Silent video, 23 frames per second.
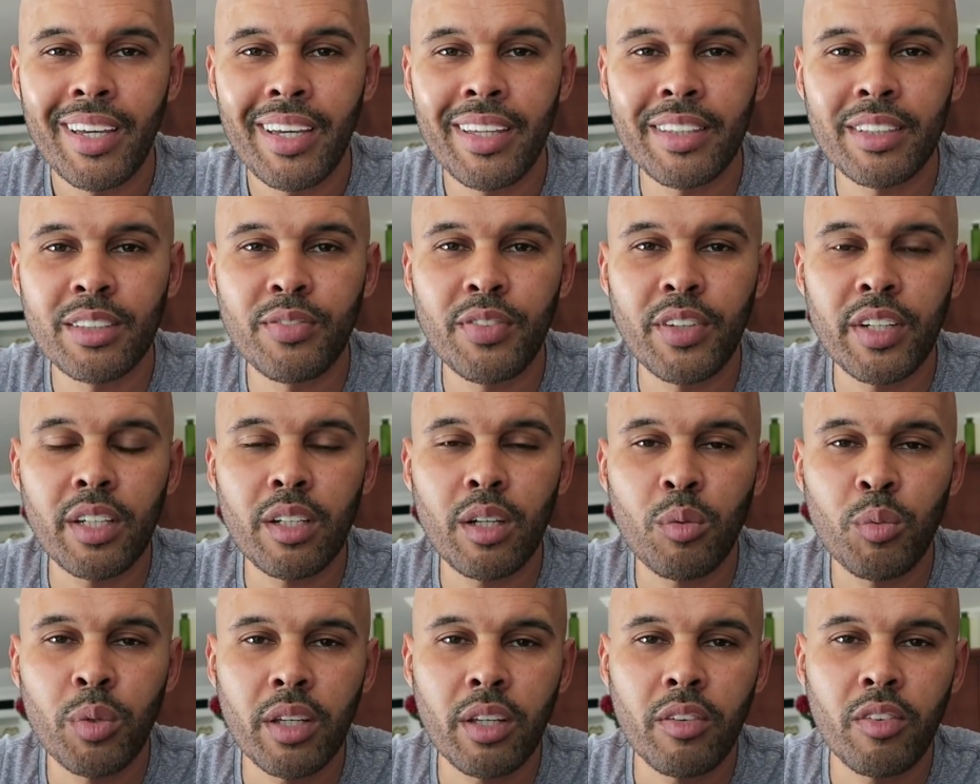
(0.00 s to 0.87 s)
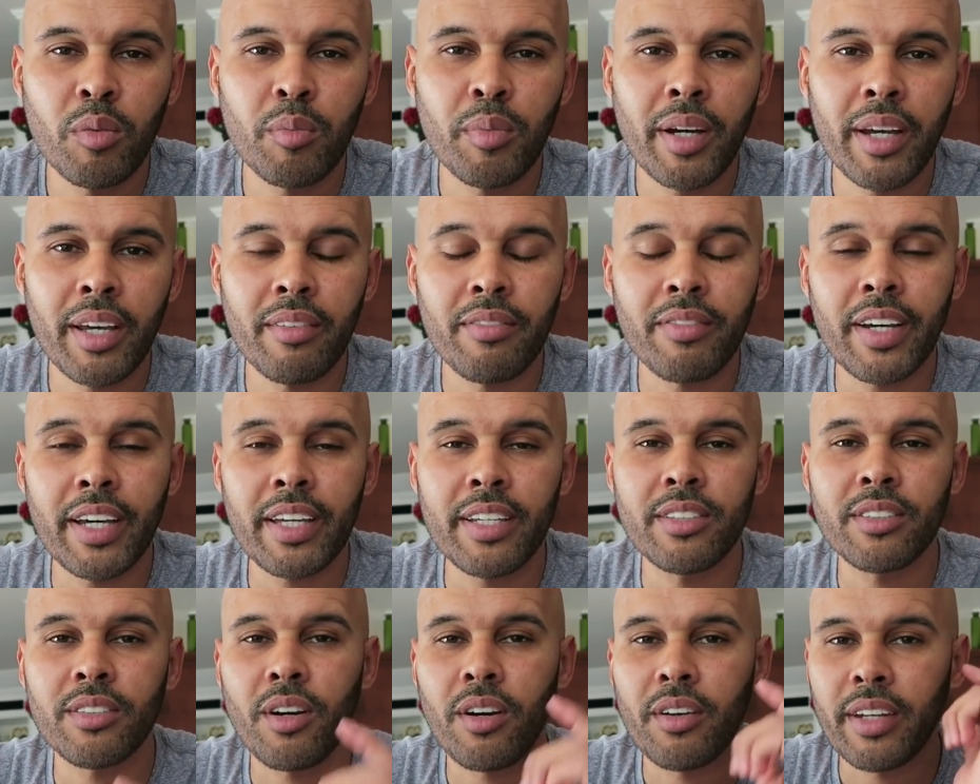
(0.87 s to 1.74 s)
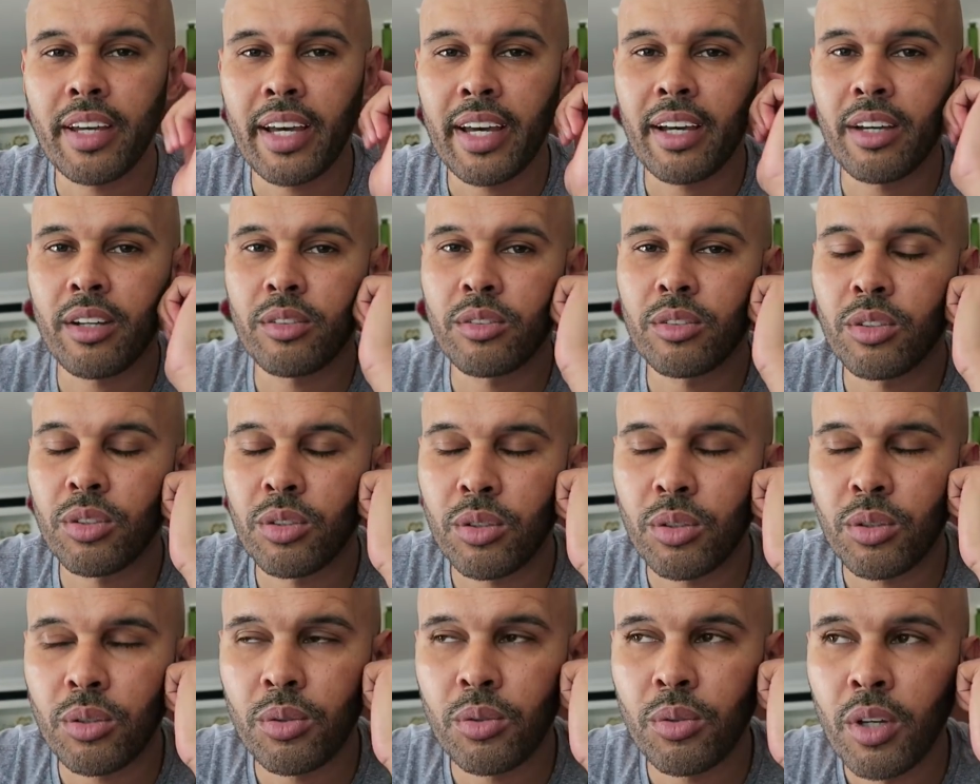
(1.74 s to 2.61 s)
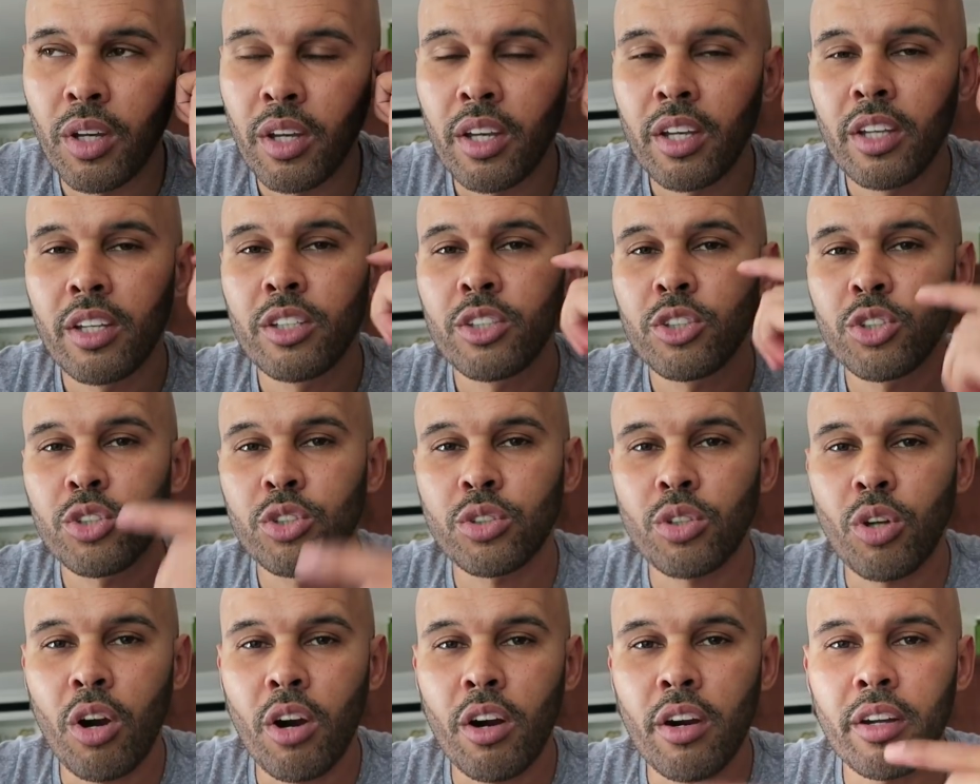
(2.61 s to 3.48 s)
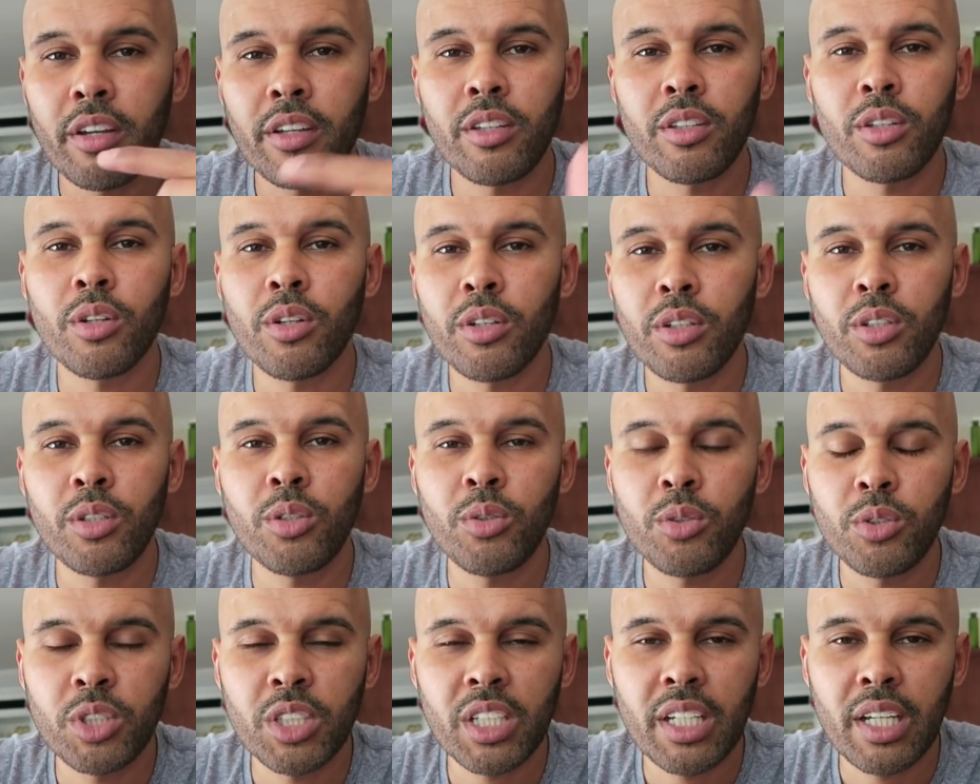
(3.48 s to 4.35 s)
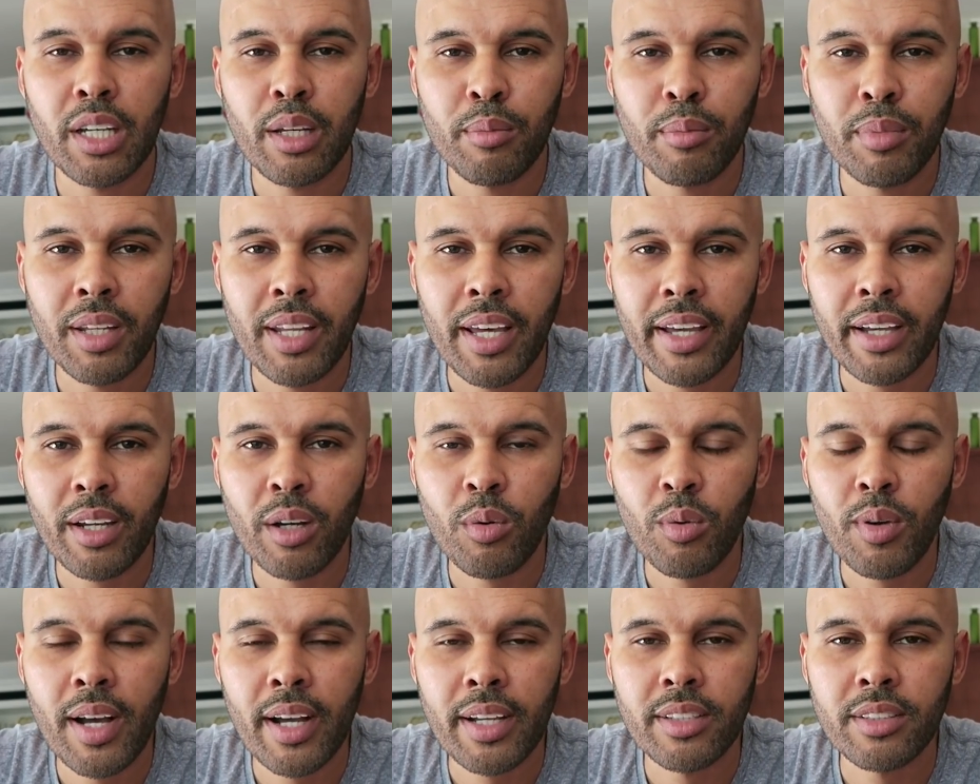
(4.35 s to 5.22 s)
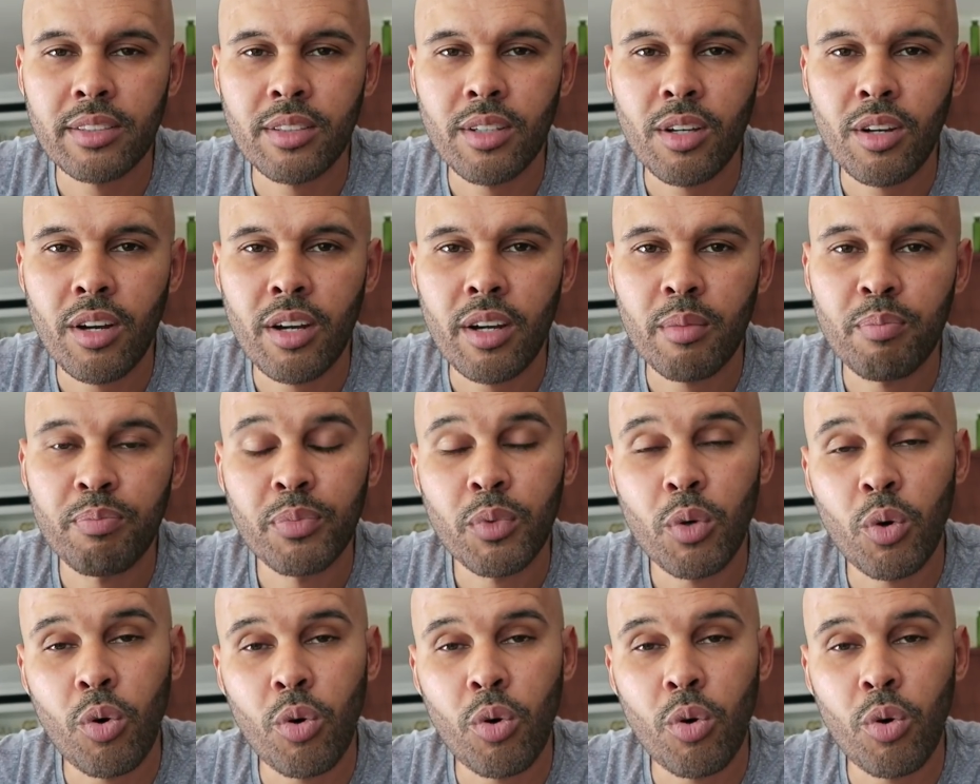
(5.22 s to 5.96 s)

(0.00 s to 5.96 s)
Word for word: In this video, I'm going to give you my advice on how to start your new job like a rock star.